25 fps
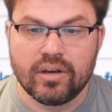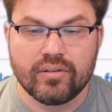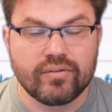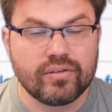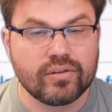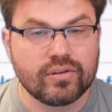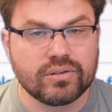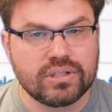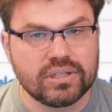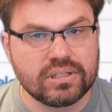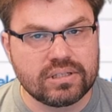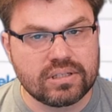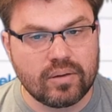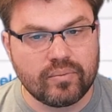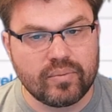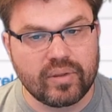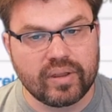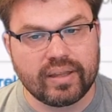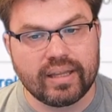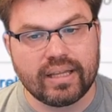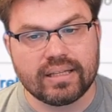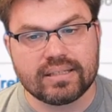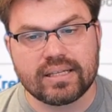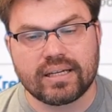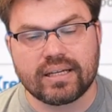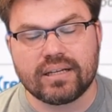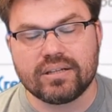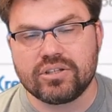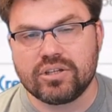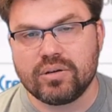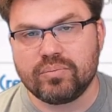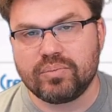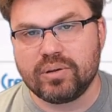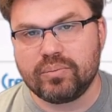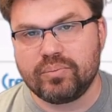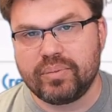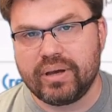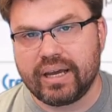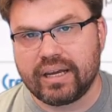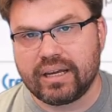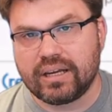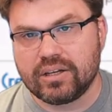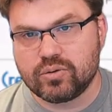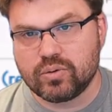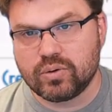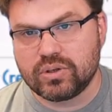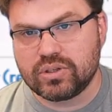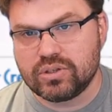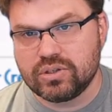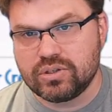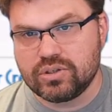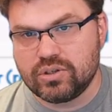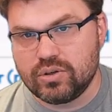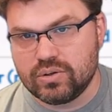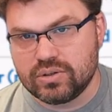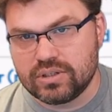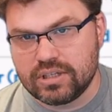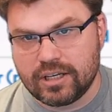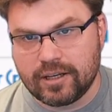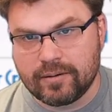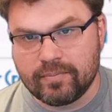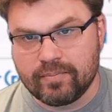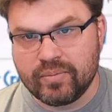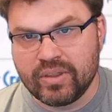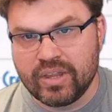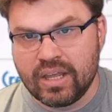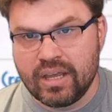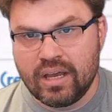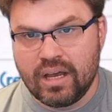versus something that's like a chiplet package, which is using